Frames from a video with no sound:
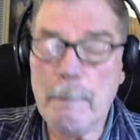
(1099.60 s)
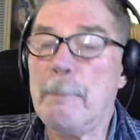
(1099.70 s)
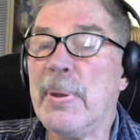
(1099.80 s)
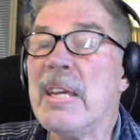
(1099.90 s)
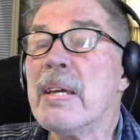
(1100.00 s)

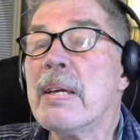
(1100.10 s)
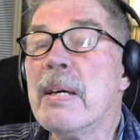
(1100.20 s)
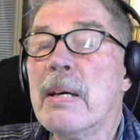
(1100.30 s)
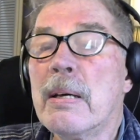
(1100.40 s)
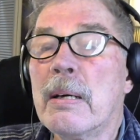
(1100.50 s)
Big
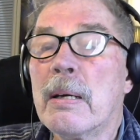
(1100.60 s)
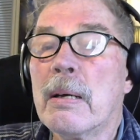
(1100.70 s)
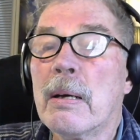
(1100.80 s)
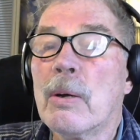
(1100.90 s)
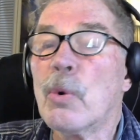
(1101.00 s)

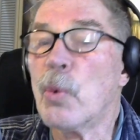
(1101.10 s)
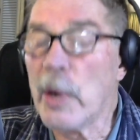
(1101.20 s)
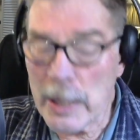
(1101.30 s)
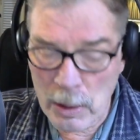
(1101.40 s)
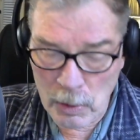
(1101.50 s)

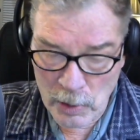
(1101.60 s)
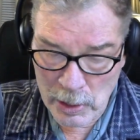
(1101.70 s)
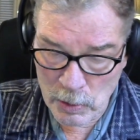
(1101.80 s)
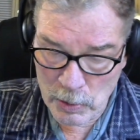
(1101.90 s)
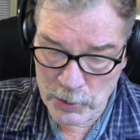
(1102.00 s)

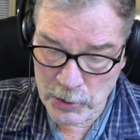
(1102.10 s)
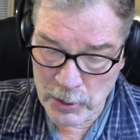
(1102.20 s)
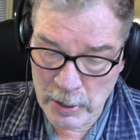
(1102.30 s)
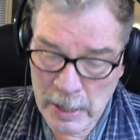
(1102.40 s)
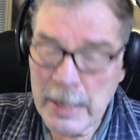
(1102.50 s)
railroads.